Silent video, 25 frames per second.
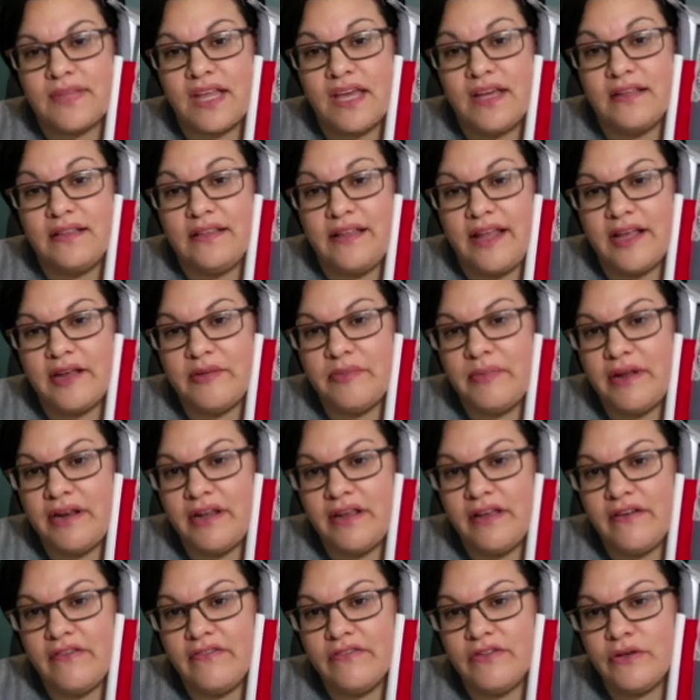Like
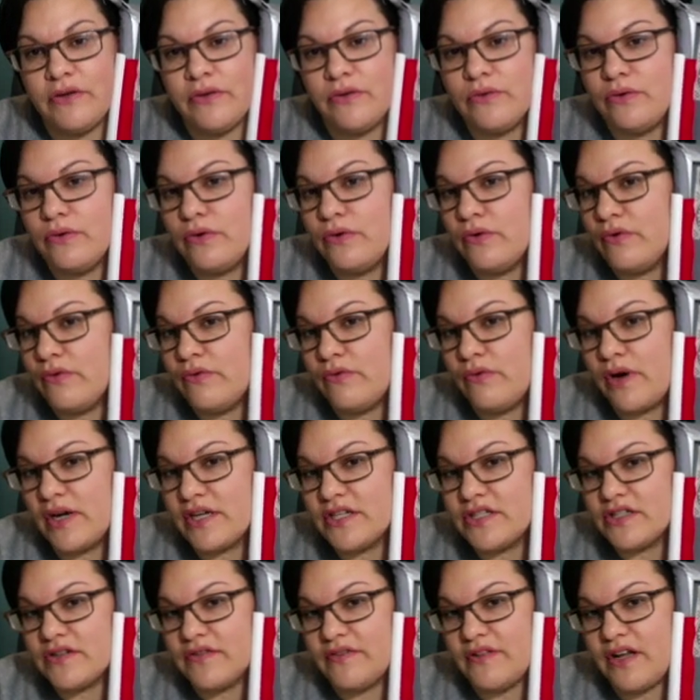many of you who have
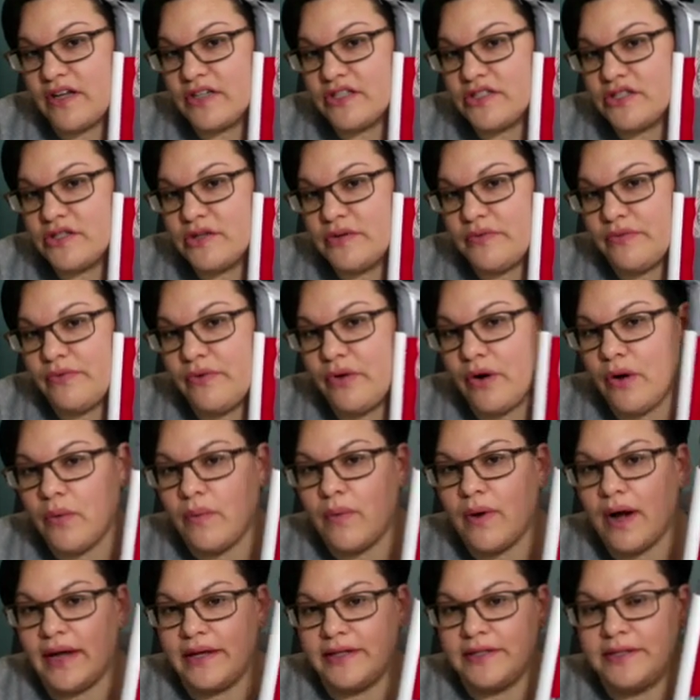watched Flosstube for a
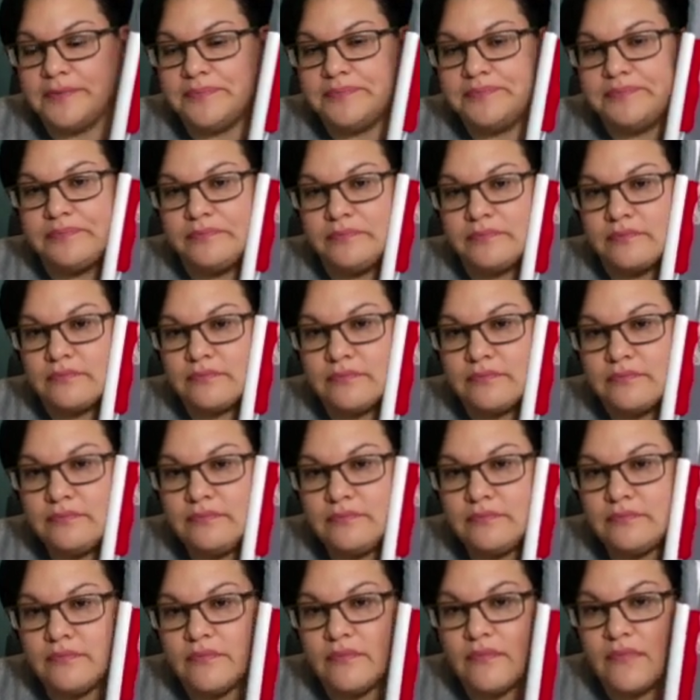while,
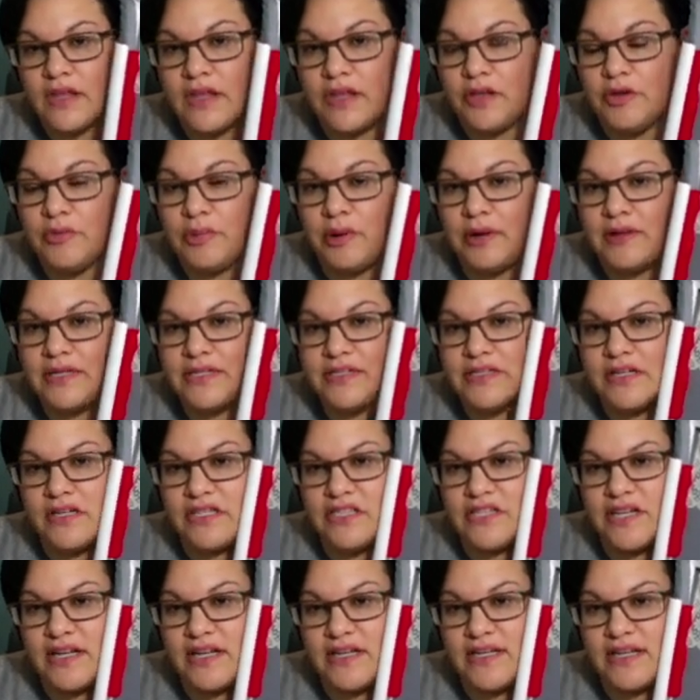you probably saw
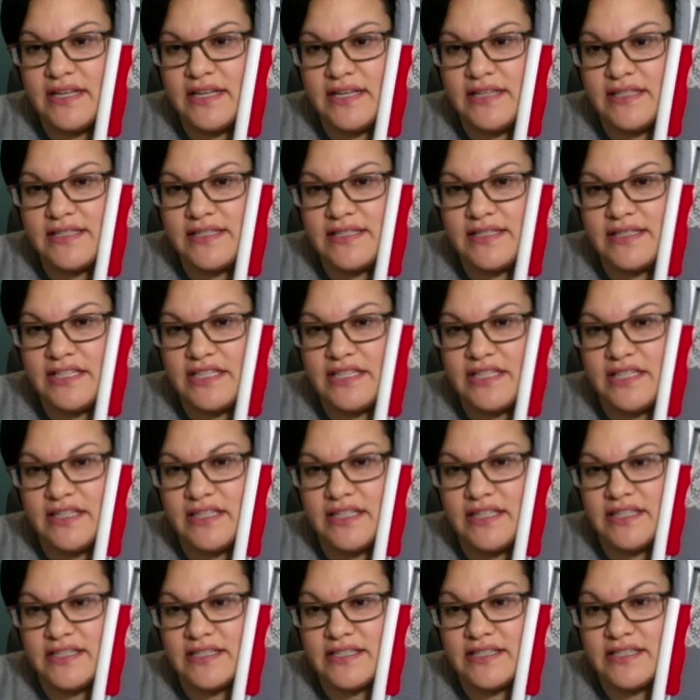Jan Hicks stitching
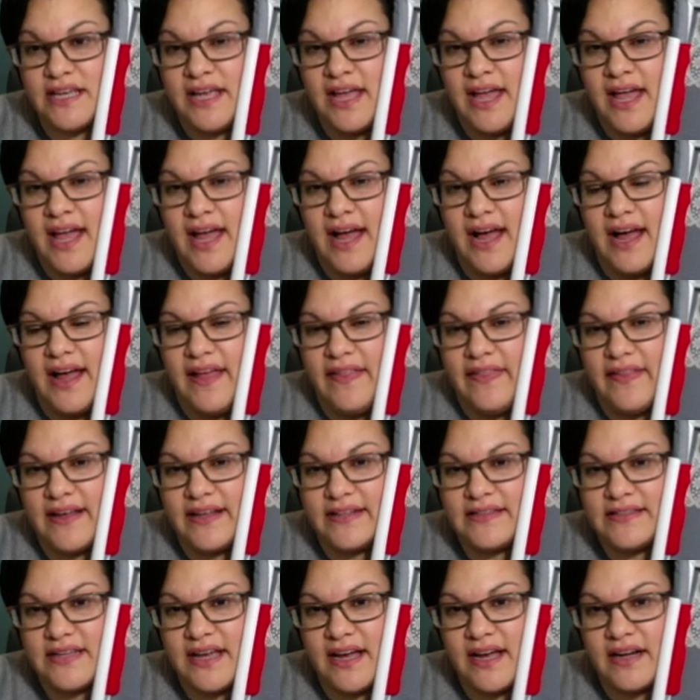this, and
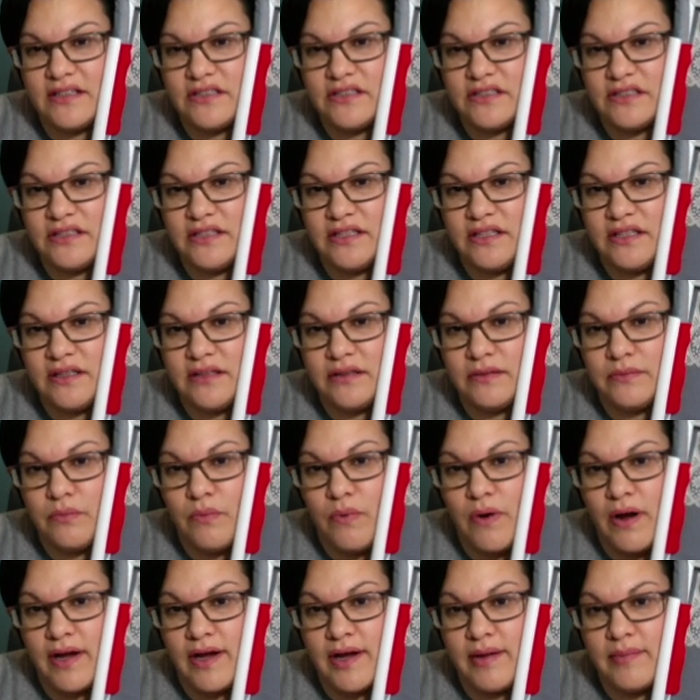that's actually
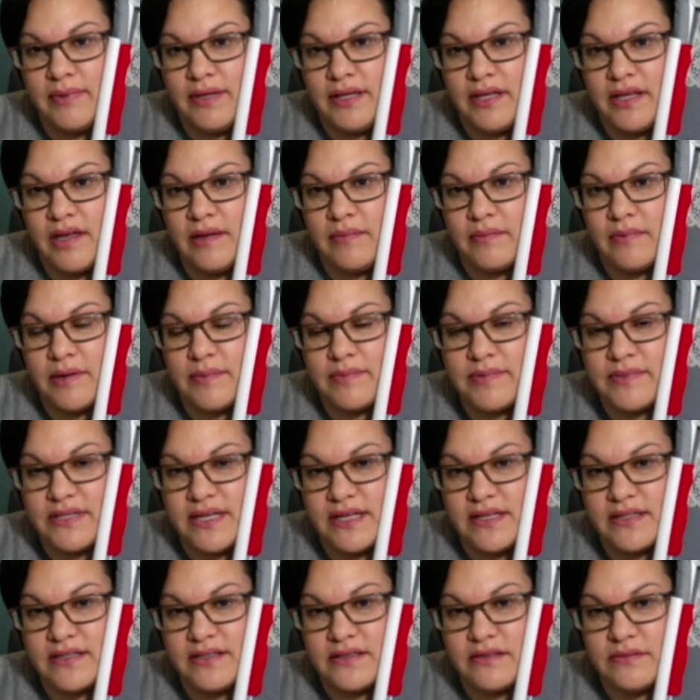why I became
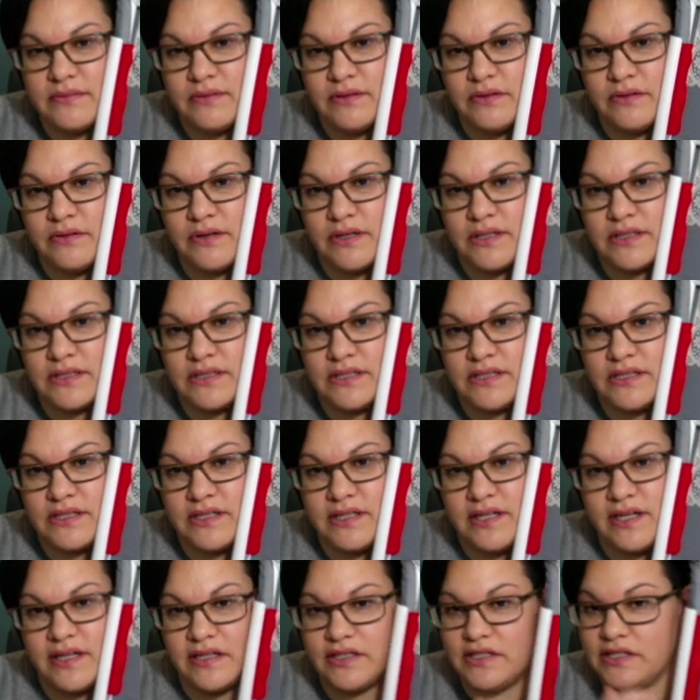obsessed with cross stitch
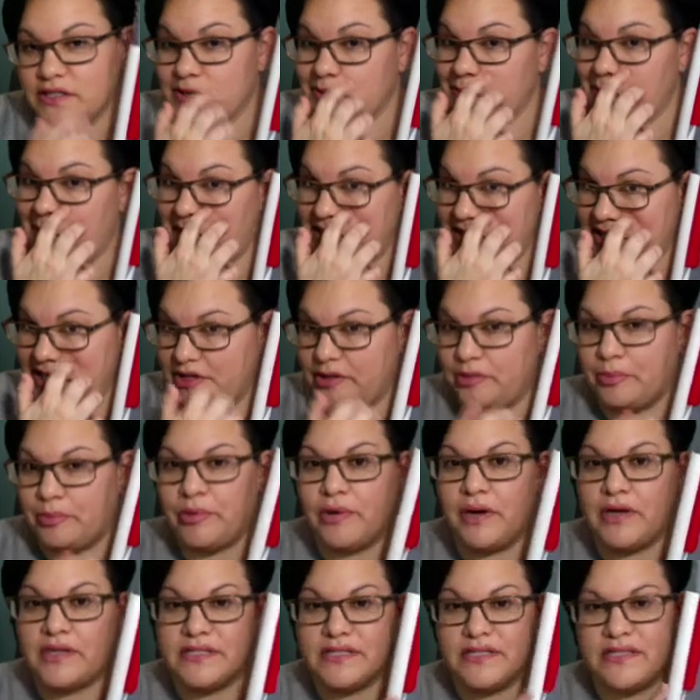again. Just watching the
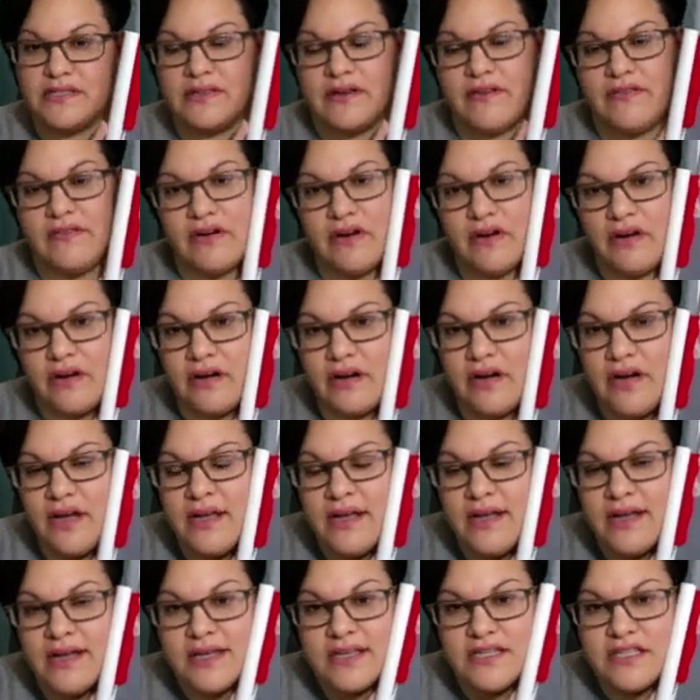process of her
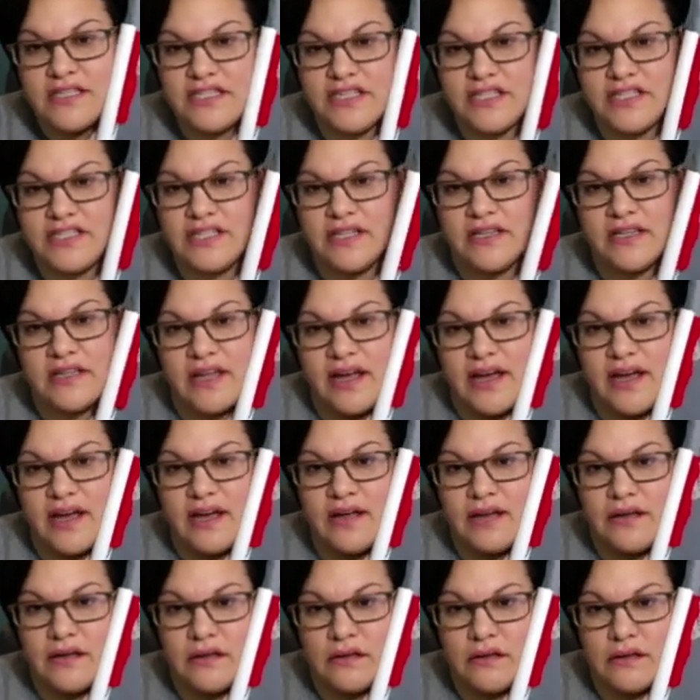stitching
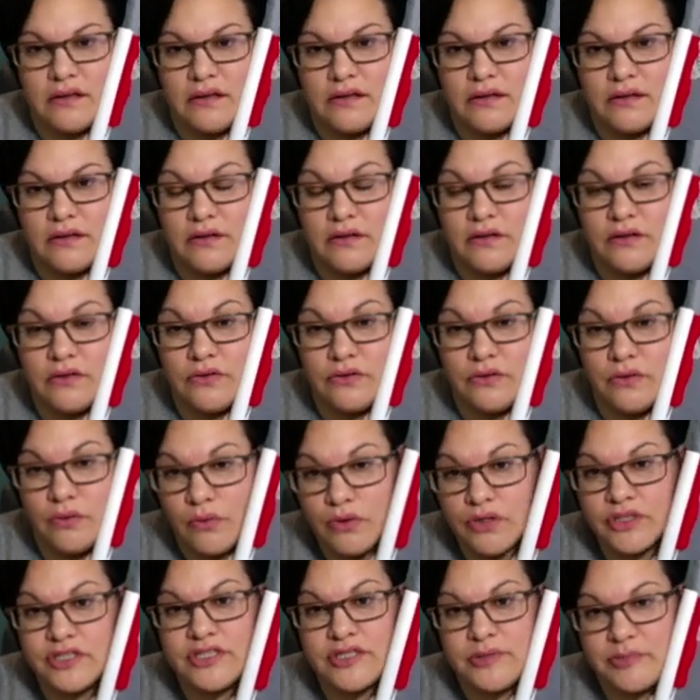that
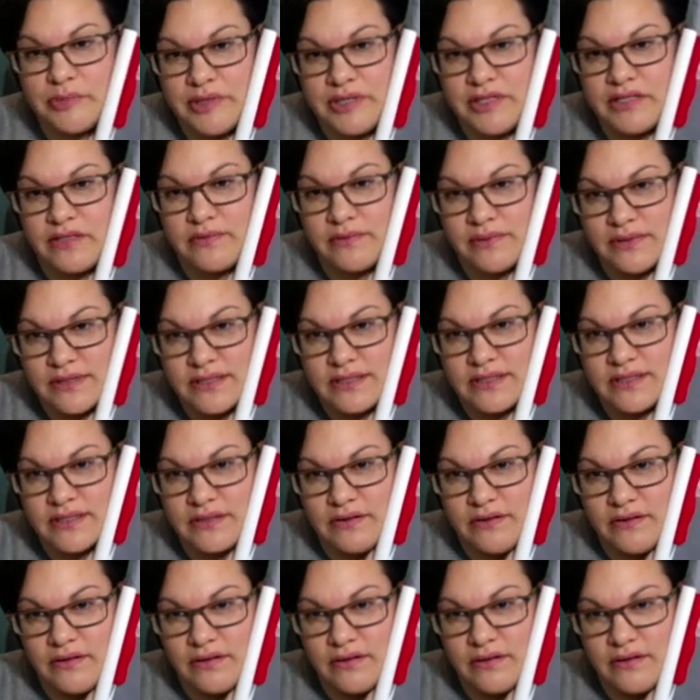gorgeous piece with the
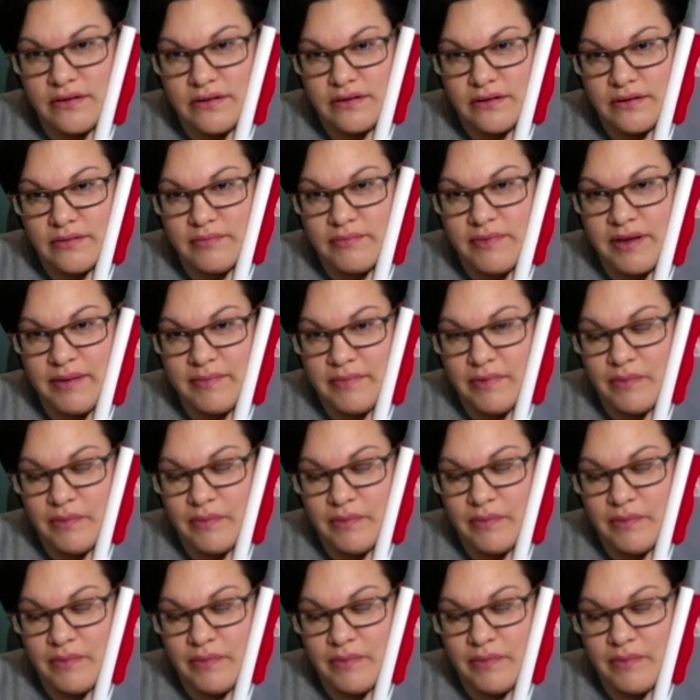silk made me